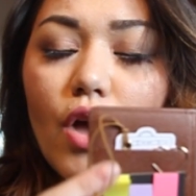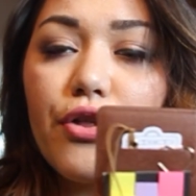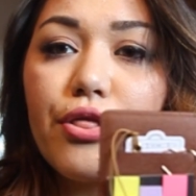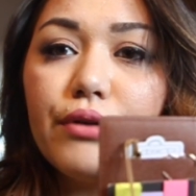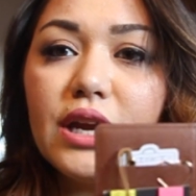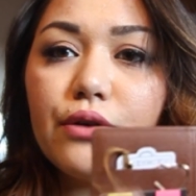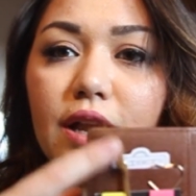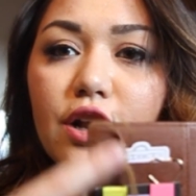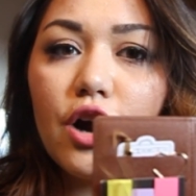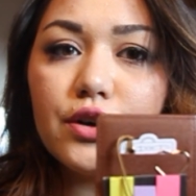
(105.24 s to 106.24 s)
3
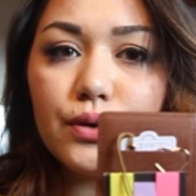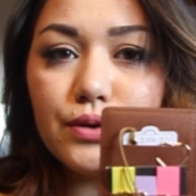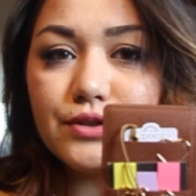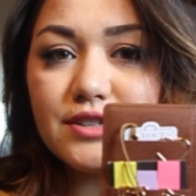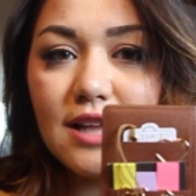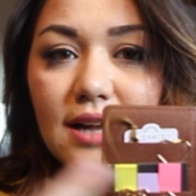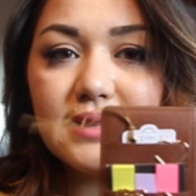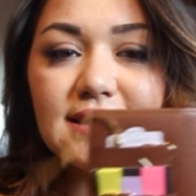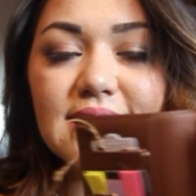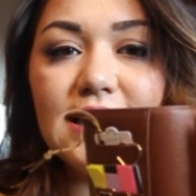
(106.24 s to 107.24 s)
credit card holder
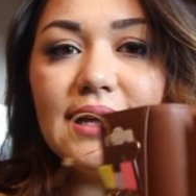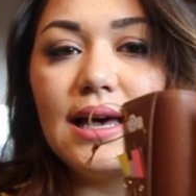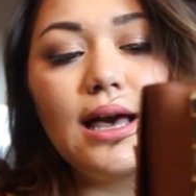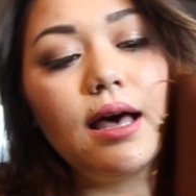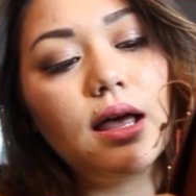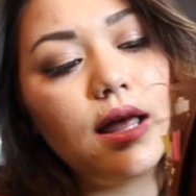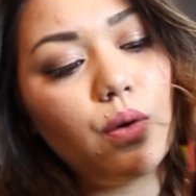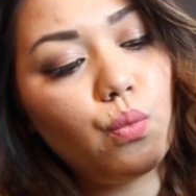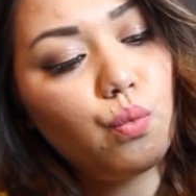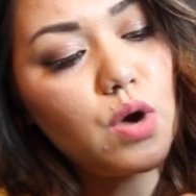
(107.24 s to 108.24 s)
slots,
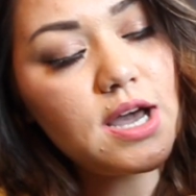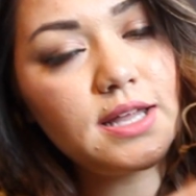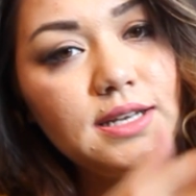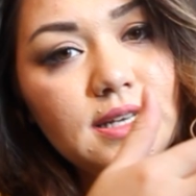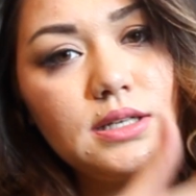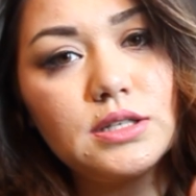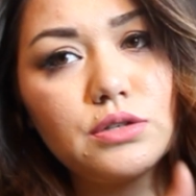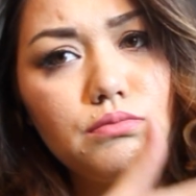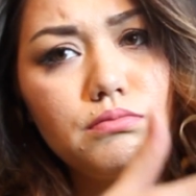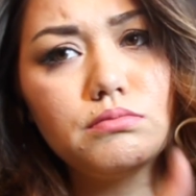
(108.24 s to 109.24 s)
1
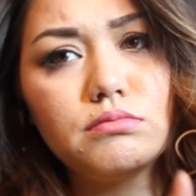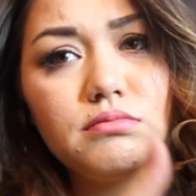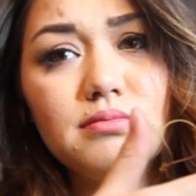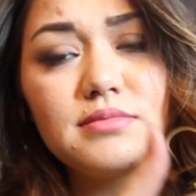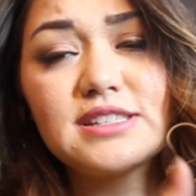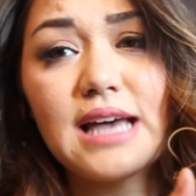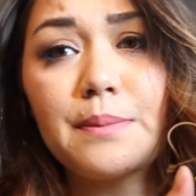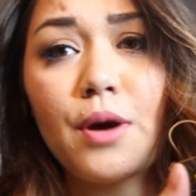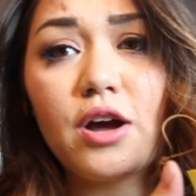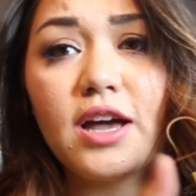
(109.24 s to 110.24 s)

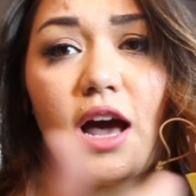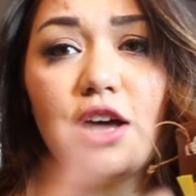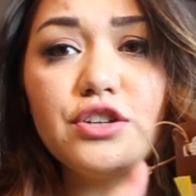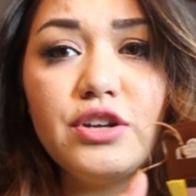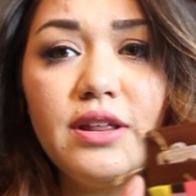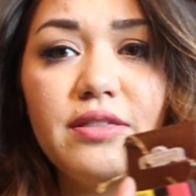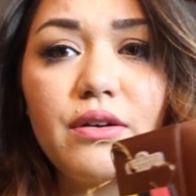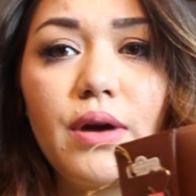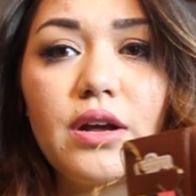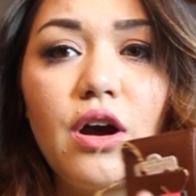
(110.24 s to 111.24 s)
side pocket underneath the
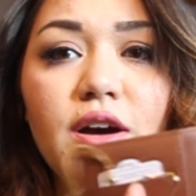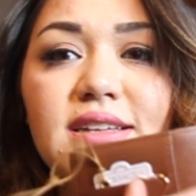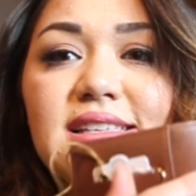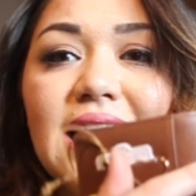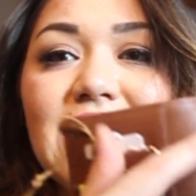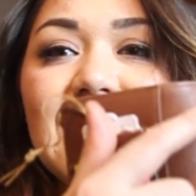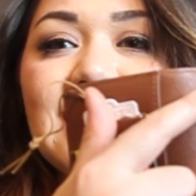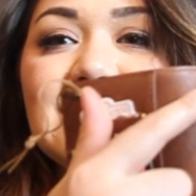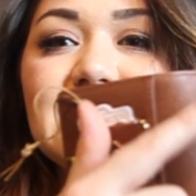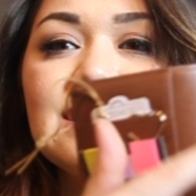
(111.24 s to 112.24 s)
credit cards,
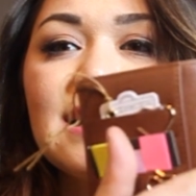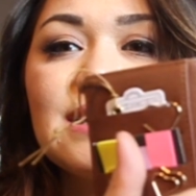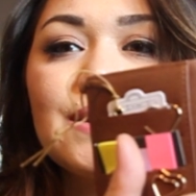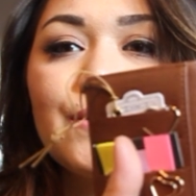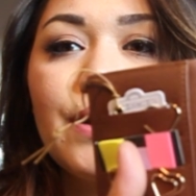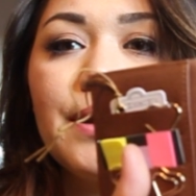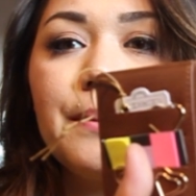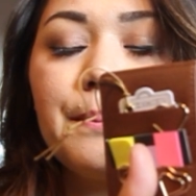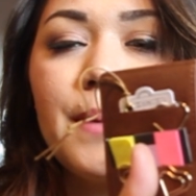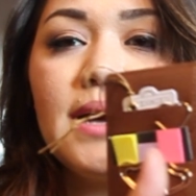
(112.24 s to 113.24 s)
6
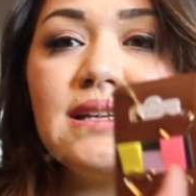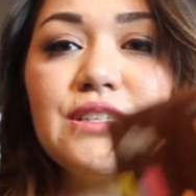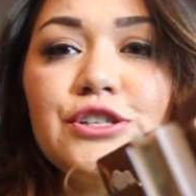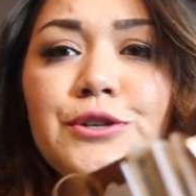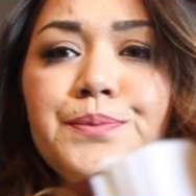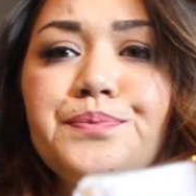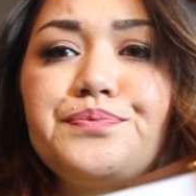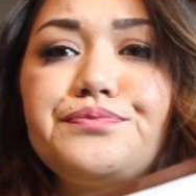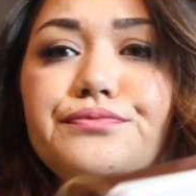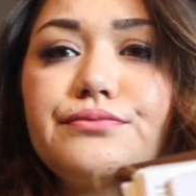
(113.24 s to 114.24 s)
ring binder,
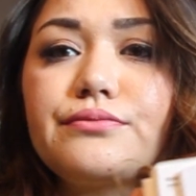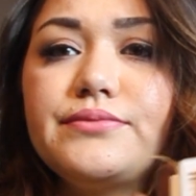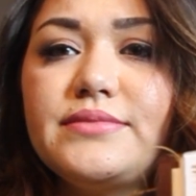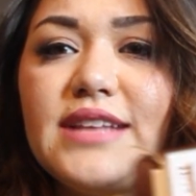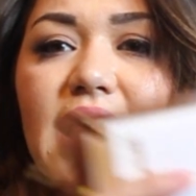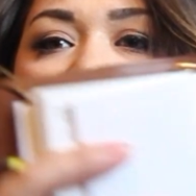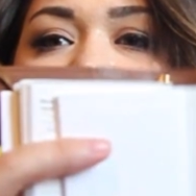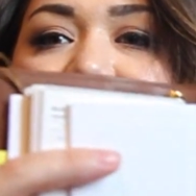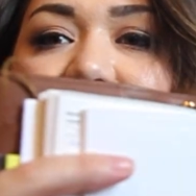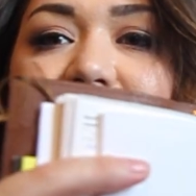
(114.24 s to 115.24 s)

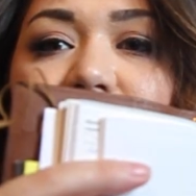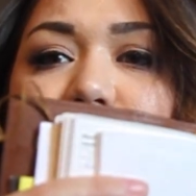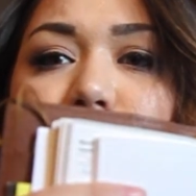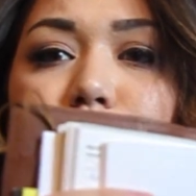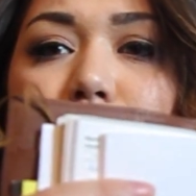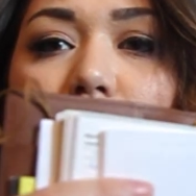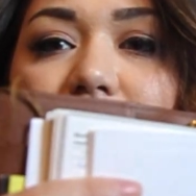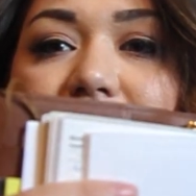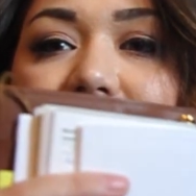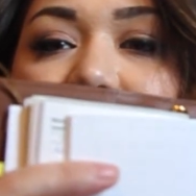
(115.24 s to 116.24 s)
and another
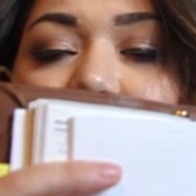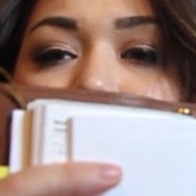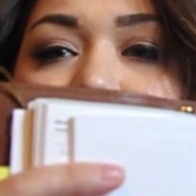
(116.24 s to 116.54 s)
pocket in the